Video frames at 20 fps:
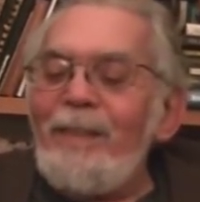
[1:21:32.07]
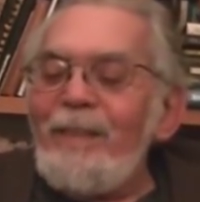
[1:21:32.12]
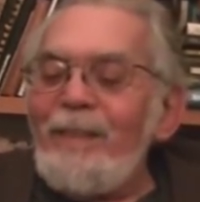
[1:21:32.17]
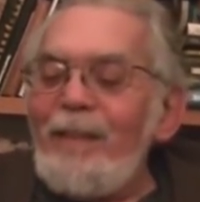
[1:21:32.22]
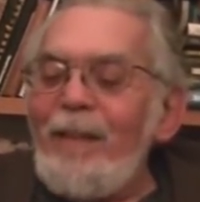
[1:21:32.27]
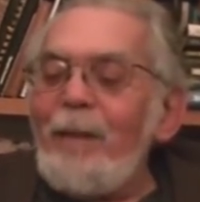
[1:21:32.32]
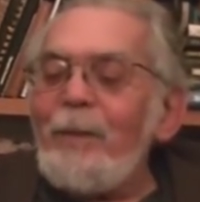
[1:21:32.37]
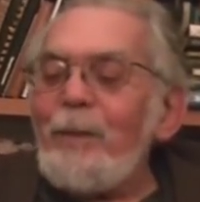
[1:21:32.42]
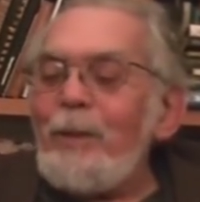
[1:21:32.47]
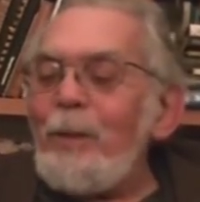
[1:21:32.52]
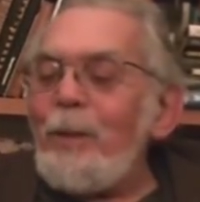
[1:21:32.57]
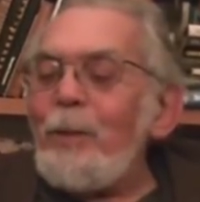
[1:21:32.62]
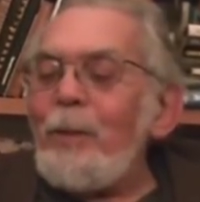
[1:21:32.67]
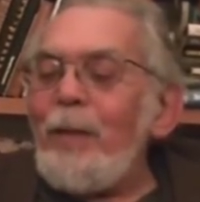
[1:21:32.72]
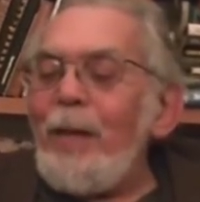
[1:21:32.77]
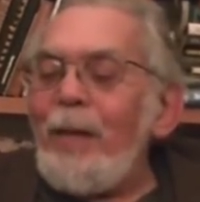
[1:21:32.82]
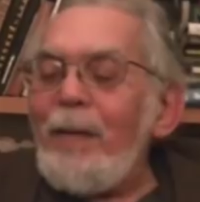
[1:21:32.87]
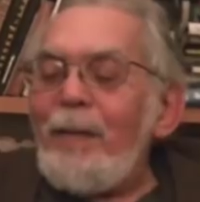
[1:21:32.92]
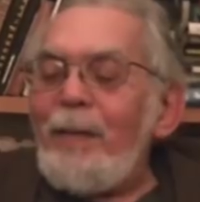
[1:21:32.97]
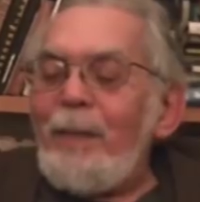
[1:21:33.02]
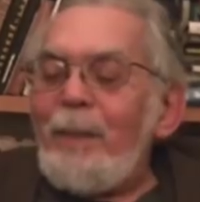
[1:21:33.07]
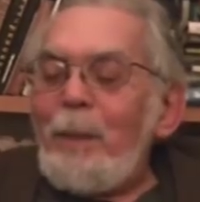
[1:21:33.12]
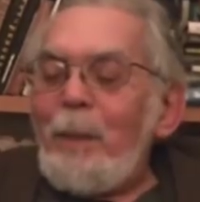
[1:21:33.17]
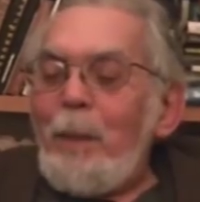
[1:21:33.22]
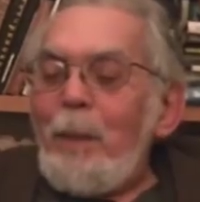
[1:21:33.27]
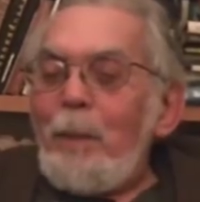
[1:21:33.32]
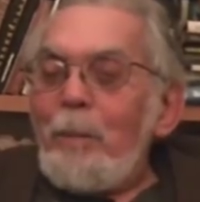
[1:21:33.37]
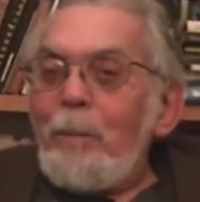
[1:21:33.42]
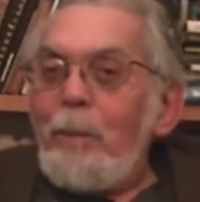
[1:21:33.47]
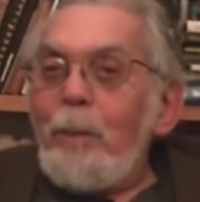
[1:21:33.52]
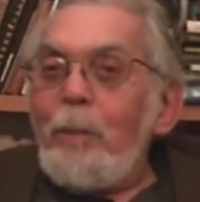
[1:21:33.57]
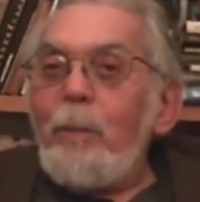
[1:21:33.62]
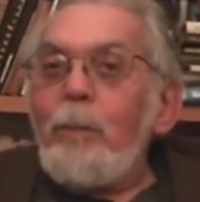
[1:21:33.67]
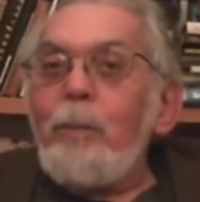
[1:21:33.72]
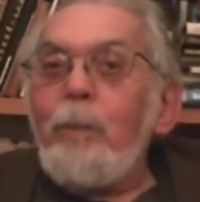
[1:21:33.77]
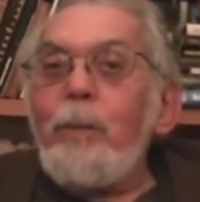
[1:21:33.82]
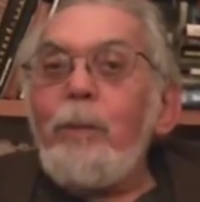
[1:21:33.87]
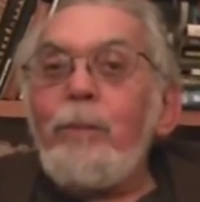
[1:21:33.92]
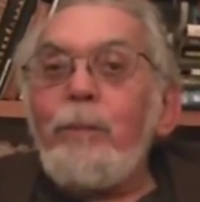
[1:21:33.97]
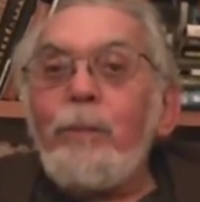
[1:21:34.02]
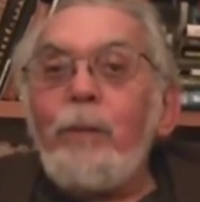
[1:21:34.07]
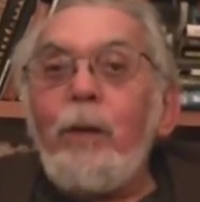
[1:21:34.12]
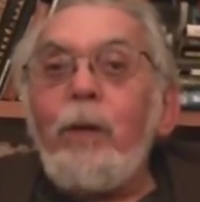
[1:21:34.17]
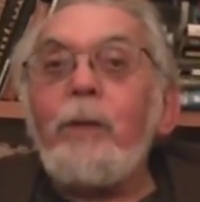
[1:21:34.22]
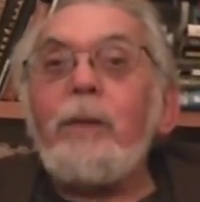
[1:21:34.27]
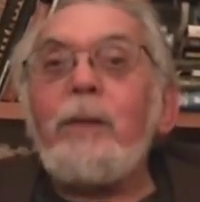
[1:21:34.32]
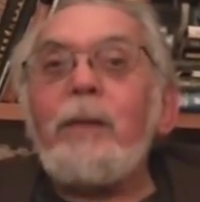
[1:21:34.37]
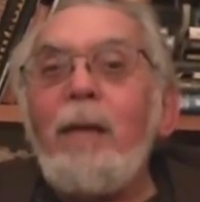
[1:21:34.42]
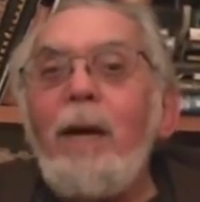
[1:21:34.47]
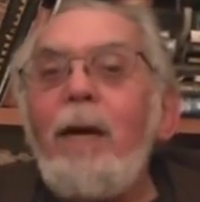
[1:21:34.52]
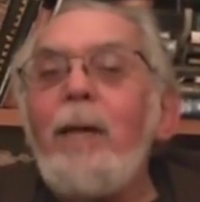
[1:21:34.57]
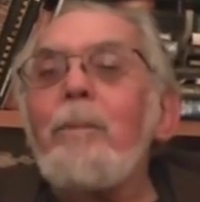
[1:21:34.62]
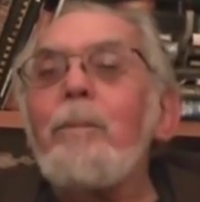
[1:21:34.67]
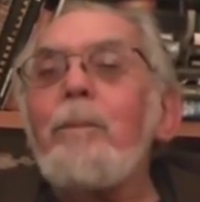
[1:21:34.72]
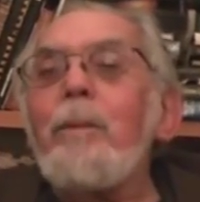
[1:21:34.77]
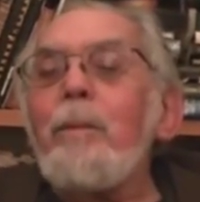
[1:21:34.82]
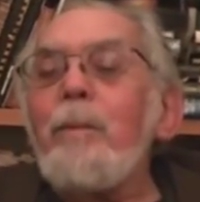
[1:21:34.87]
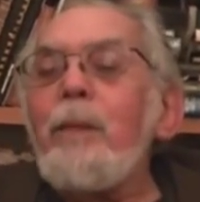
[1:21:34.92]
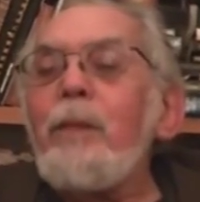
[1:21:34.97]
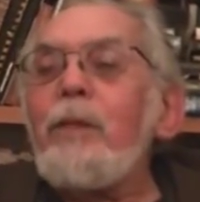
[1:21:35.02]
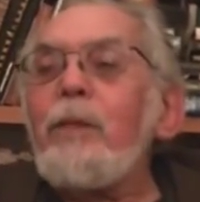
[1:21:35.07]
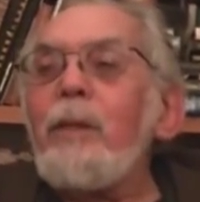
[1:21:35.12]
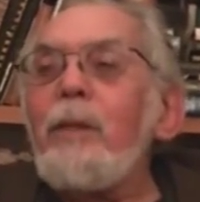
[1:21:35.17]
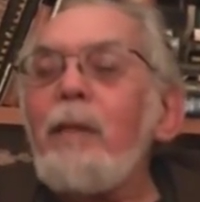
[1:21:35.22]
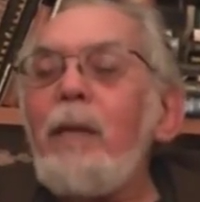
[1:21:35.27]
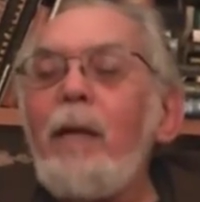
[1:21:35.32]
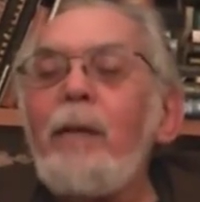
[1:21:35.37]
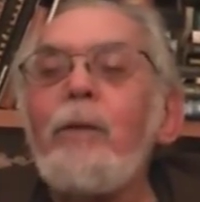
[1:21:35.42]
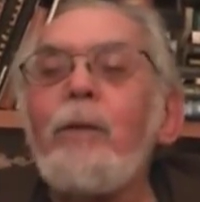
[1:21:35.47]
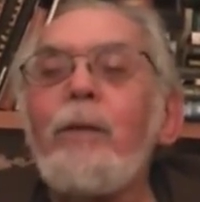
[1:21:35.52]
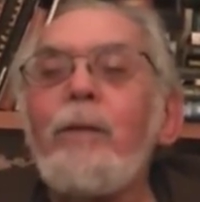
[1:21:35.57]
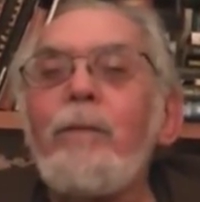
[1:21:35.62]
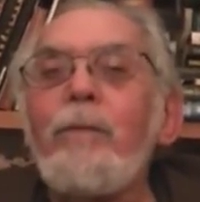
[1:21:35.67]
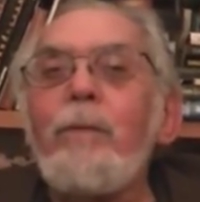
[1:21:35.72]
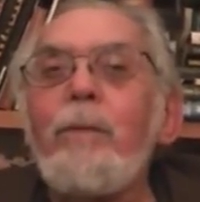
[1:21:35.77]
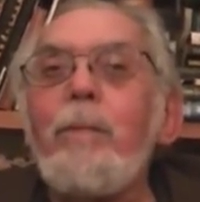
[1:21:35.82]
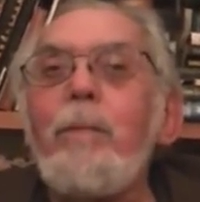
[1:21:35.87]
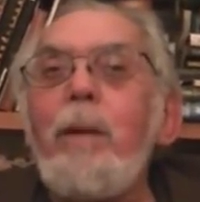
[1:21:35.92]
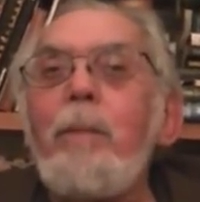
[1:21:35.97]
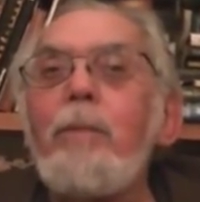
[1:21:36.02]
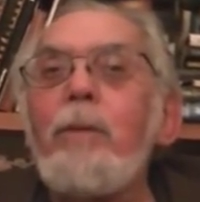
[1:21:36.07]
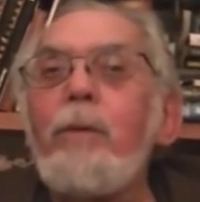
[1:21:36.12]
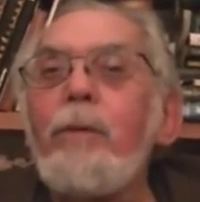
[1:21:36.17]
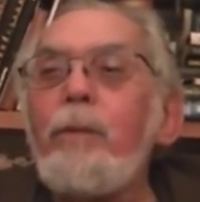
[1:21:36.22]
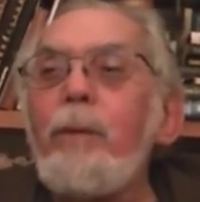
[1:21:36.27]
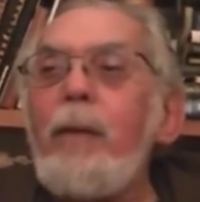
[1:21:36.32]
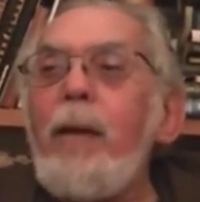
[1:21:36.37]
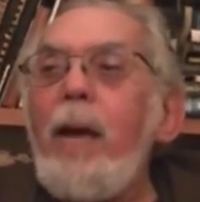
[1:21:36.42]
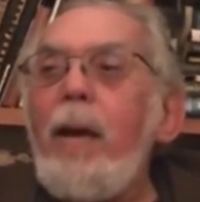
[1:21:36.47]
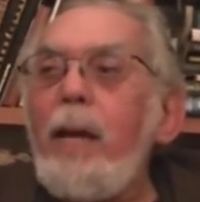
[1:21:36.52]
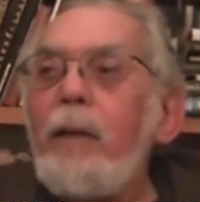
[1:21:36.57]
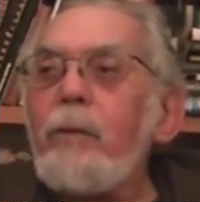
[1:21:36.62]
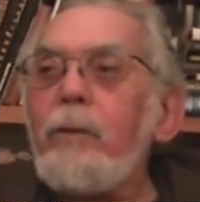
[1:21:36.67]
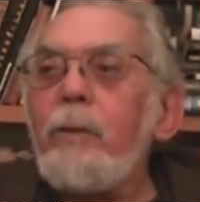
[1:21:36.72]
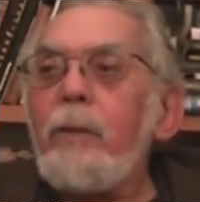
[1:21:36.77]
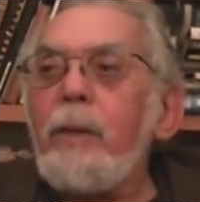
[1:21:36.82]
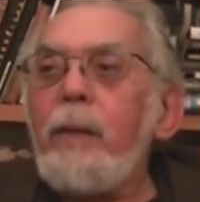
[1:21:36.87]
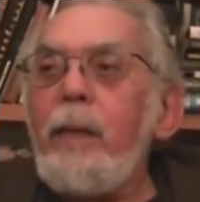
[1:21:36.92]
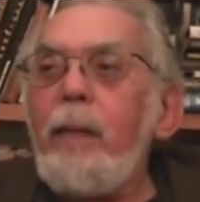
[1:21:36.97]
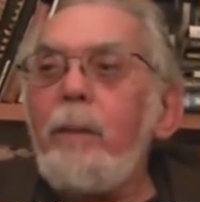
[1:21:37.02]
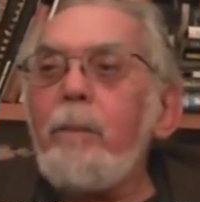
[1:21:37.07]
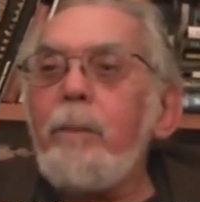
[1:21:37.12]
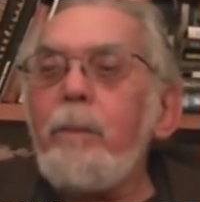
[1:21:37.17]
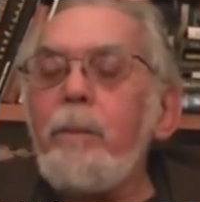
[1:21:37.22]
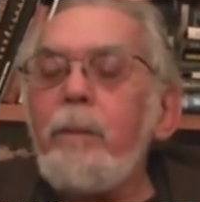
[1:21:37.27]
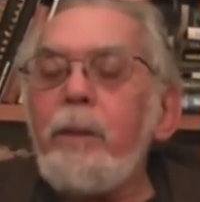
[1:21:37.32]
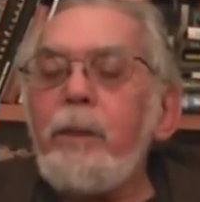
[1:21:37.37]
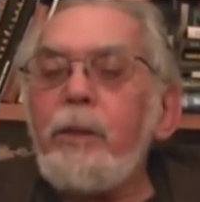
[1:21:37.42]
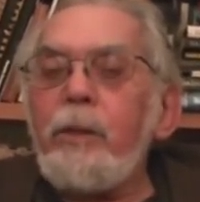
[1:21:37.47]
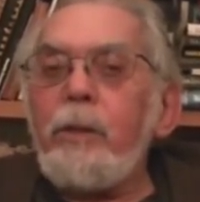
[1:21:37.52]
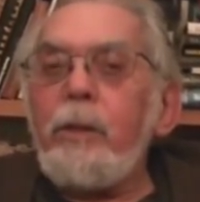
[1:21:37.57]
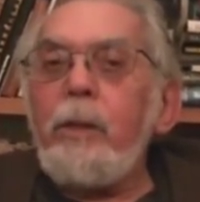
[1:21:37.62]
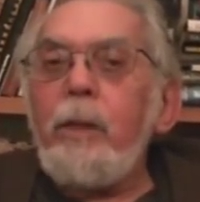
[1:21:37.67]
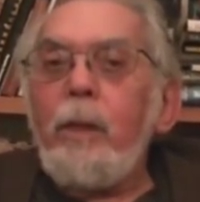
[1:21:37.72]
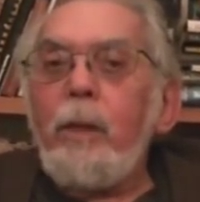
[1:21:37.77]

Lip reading: now it's okay, but when we first got permission, and I don't even remember if we actually had permission